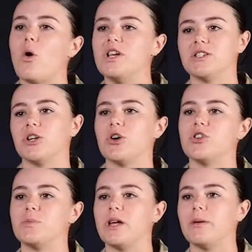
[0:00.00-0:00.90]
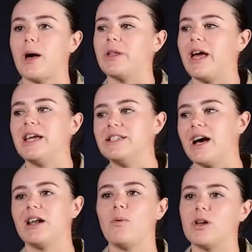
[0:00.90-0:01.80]
always encouraged me. I'd be like, hey
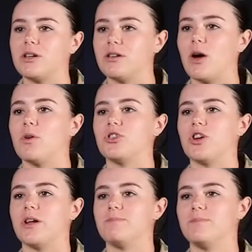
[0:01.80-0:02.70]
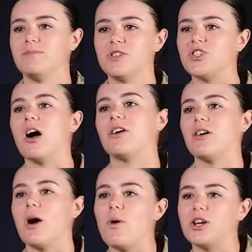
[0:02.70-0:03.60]
dad, I wanna try
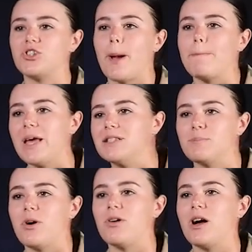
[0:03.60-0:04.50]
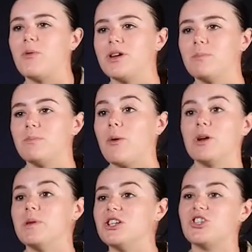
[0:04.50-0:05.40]
soccer, I wanna try baseball, I
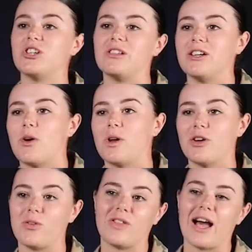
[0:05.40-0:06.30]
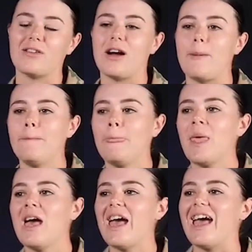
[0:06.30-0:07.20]
wanna be a cheerleader, I wanna go in that route.
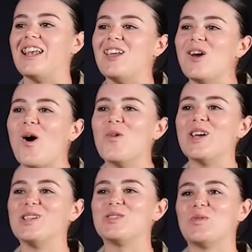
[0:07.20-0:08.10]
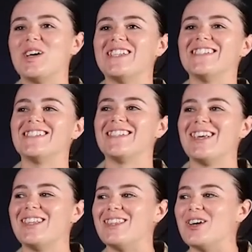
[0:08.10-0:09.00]
And he always was
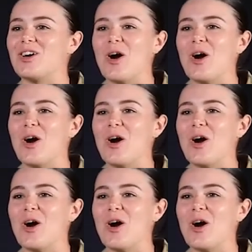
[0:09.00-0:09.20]
the